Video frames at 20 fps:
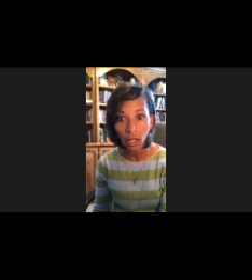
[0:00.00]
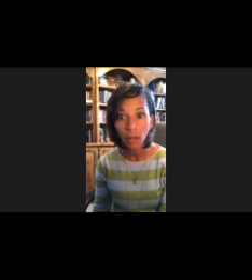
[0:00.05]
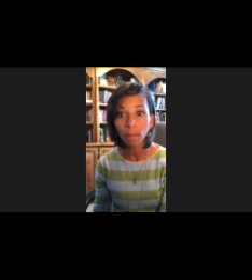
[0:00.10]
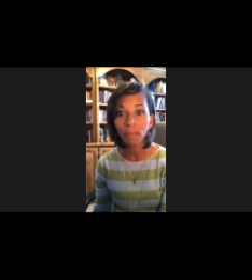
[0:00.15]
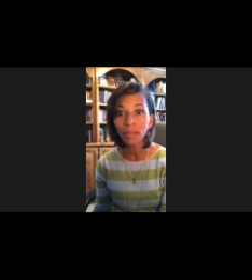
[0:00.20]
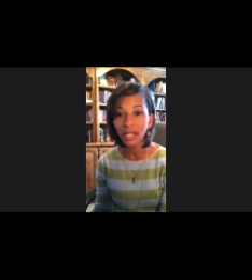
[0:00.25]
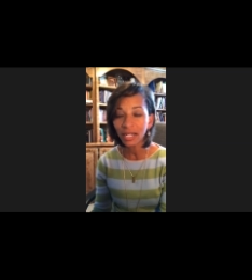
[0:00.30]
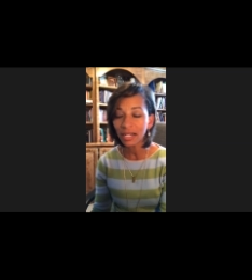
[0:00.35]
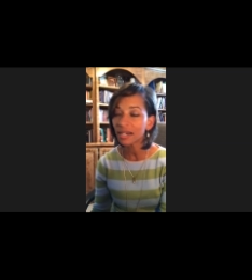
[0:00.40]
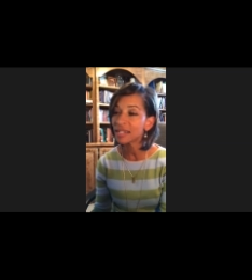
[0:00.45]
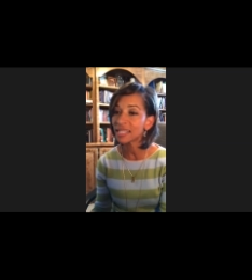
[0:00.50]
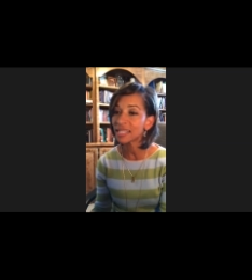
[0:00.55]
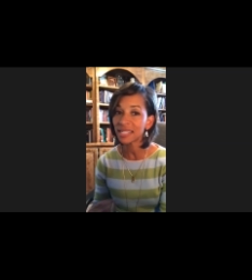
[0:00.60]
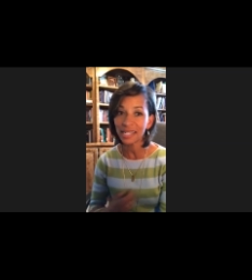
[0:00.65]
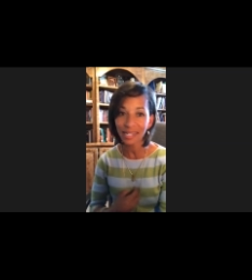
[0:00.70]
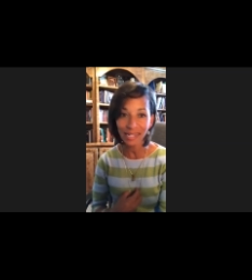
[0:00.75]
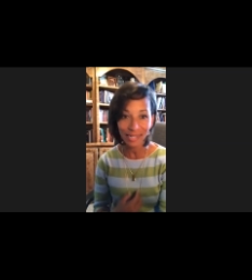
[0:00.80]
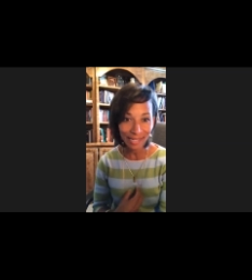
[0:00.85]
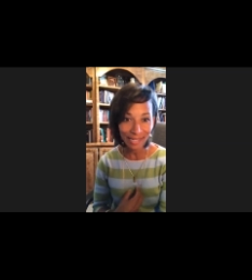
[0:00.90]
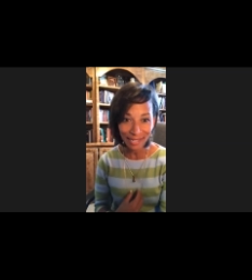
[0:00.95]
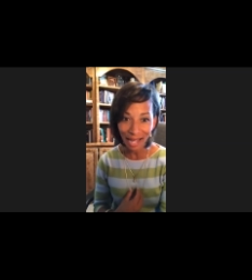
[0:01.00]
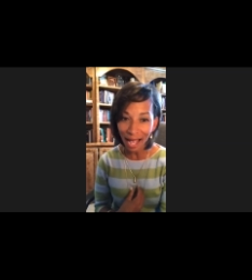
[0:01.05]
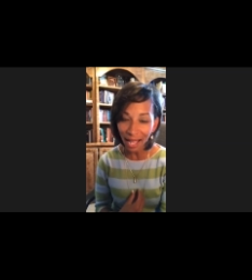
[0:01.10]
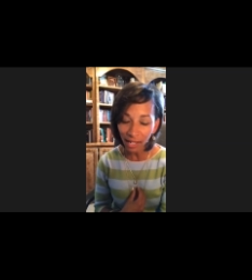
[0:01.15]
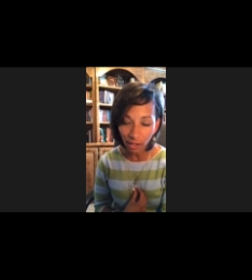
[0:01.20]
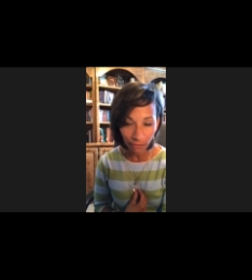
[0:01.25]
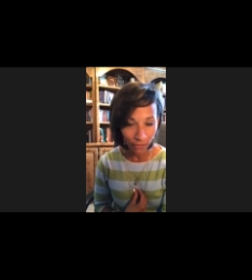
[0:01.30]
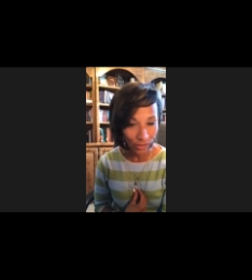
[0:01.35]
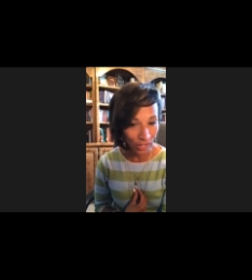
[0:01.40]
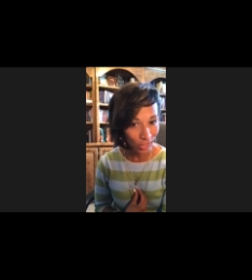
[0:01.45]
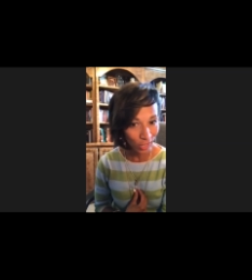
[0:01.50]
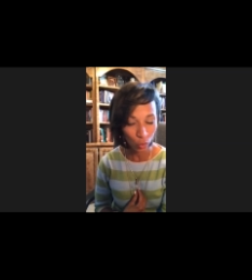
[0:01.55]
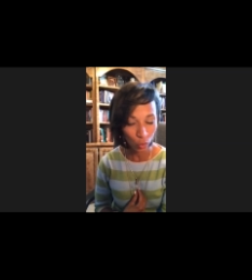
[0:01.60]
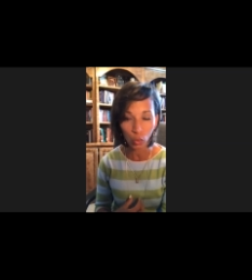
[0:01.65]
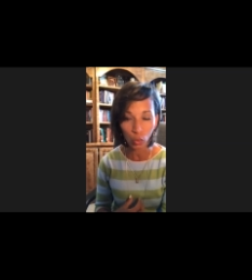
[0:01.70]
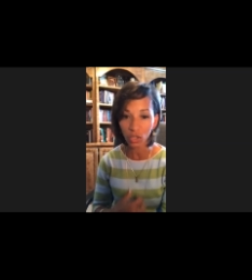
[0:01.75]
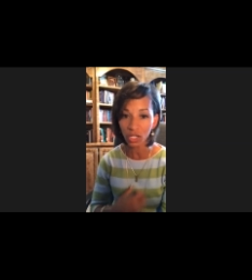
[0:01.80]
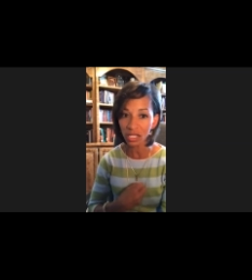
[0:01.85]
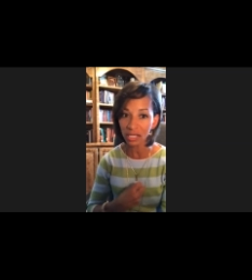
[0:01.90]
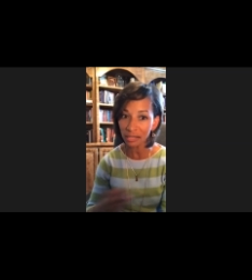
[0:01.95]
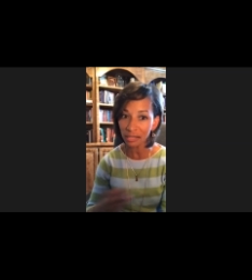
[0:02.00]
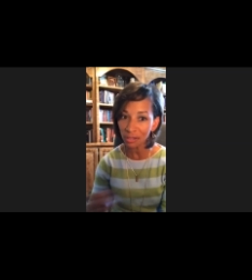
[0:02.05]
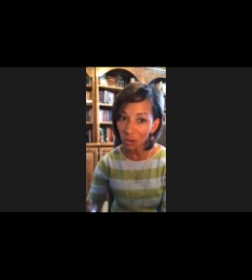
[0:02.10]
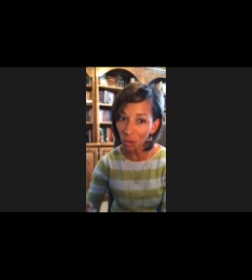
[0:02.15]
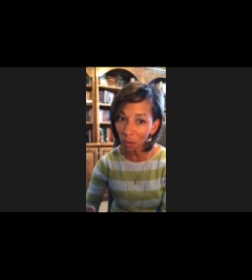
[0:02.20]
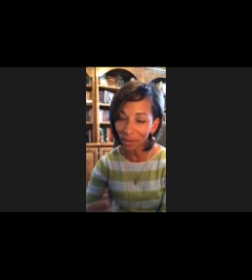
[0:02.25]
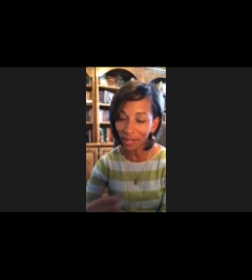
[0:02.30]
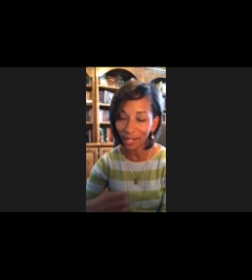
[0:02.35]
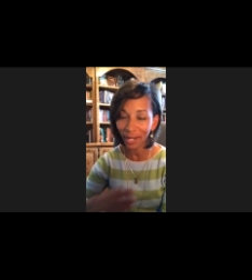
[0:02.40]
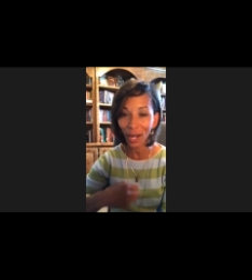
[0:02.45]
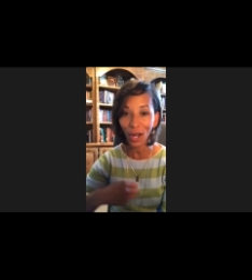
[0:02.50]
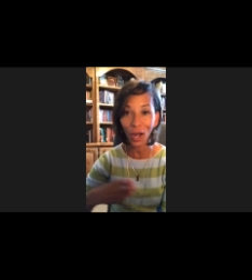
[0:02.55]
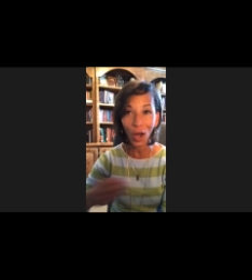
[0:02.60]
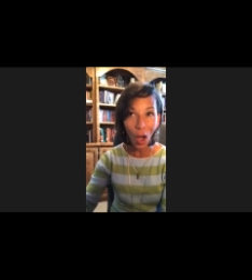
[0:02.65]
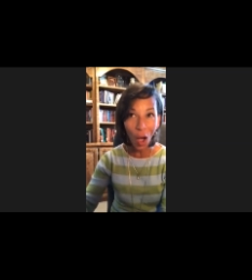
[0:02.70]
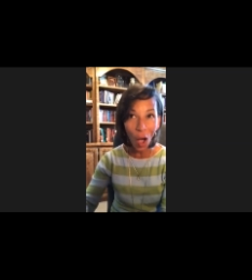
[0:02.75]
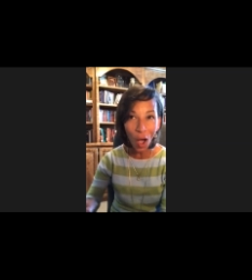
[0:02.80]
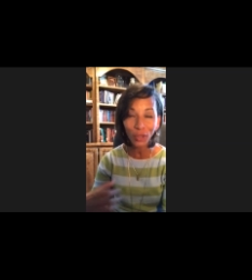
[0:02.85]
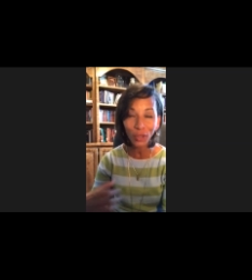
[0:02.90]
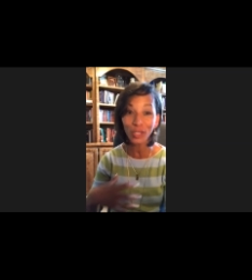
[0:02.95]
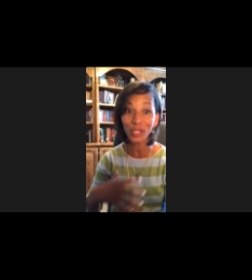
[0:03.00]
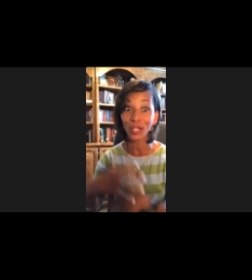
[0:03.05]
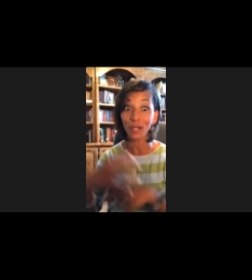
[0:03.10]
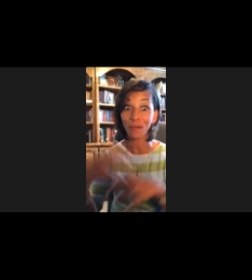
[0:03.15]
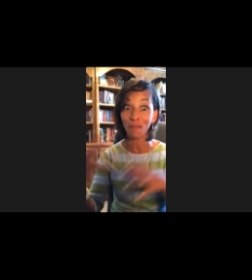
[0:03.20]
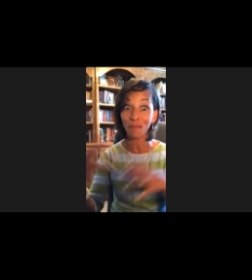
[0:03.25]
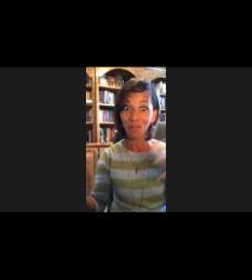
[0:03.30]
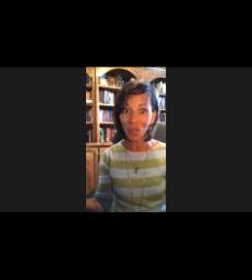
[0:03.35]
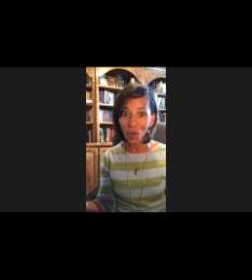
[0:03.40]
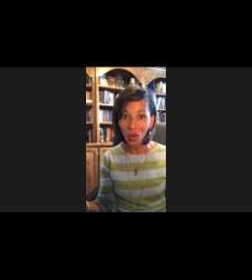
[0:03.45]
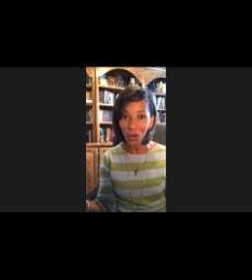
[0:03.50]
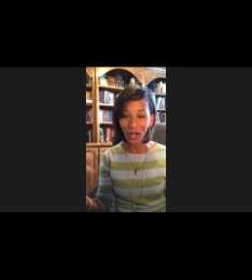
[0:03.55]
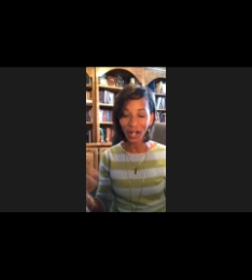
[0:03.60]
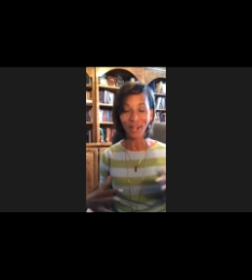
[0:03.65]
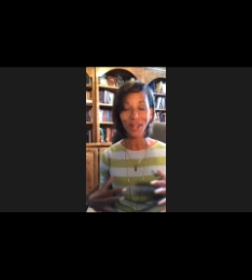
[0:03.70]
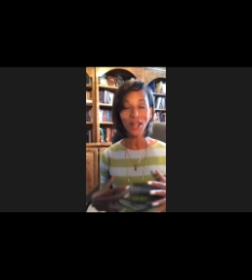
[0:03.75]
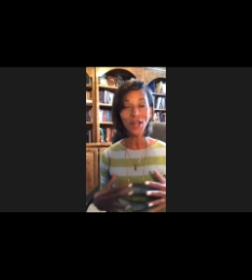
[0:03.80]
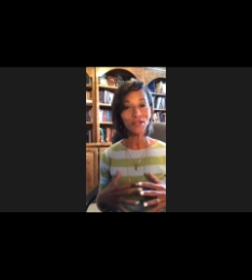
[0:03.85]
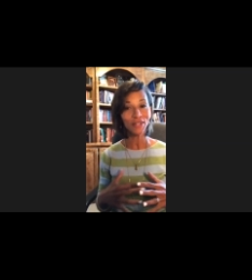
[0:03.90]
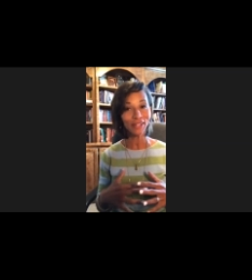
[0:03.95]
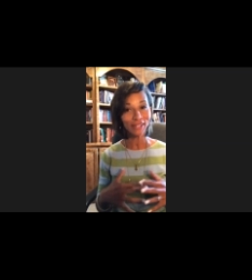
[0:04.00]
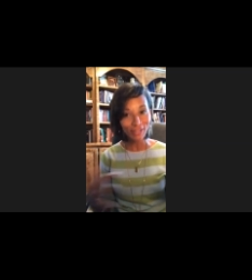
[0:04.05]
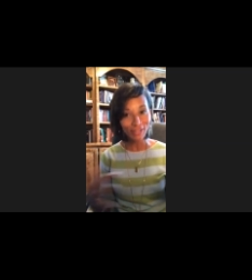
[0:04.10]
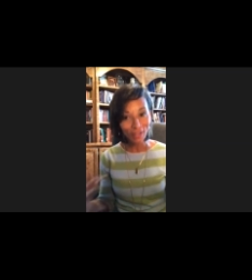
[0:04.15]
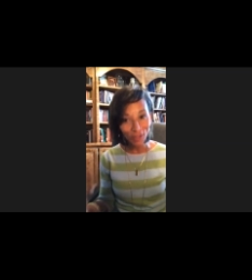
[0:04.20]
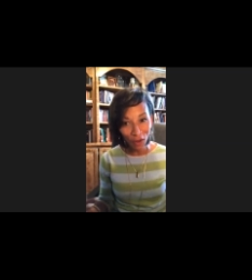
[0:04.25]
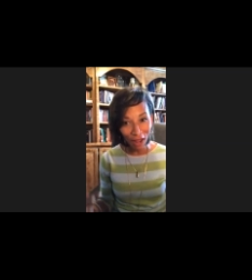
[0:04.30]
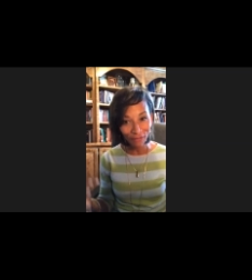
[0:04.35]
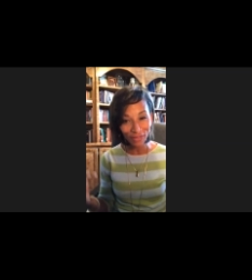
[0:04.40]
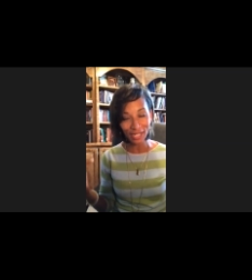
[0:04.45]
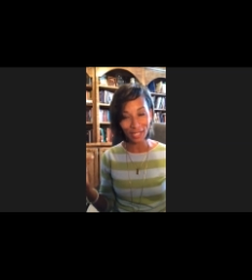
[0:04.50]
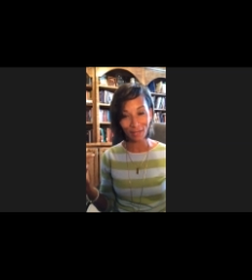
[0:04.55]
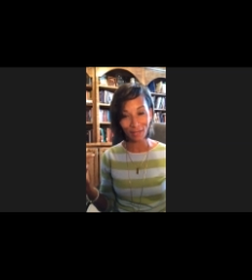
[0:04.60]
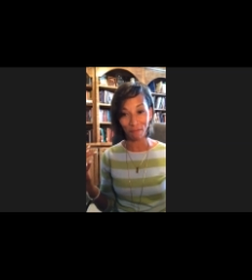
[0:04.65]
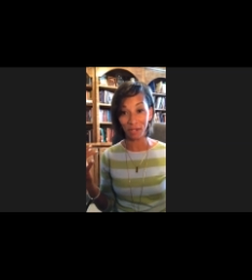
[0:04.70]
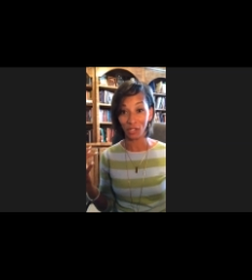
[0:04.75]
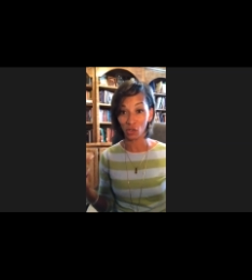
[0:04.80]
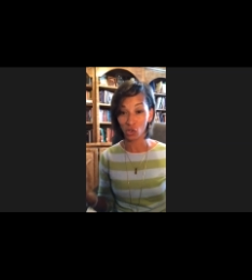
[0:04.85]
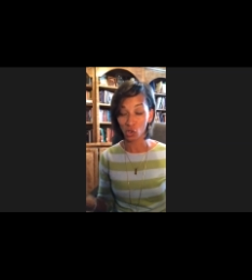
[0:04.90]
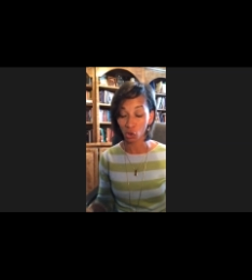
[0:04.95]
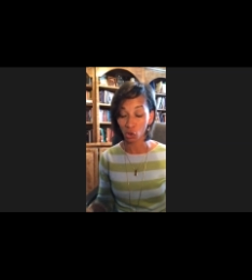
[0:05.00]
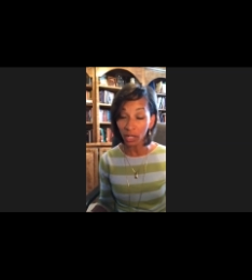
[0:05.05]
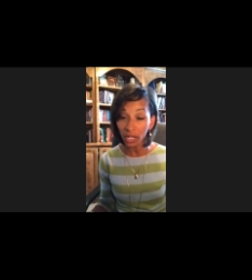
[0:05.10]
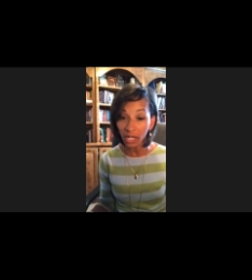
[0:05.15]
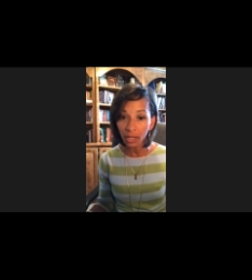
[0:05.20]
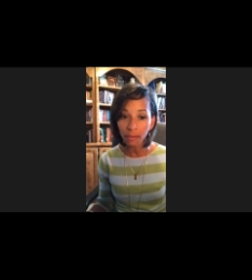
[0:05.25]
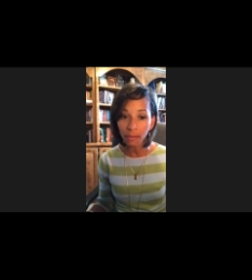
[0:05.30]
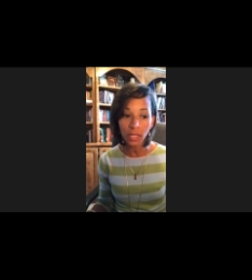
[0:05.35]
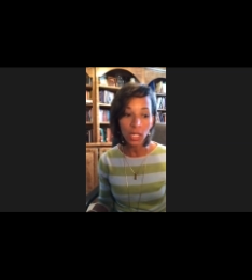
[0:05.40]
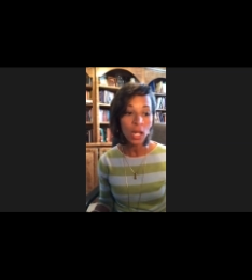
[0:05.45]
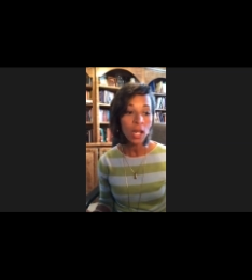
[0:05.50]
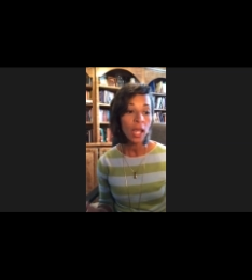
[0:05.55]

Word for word: because inside of us we're still being called to more and we still have these big dreams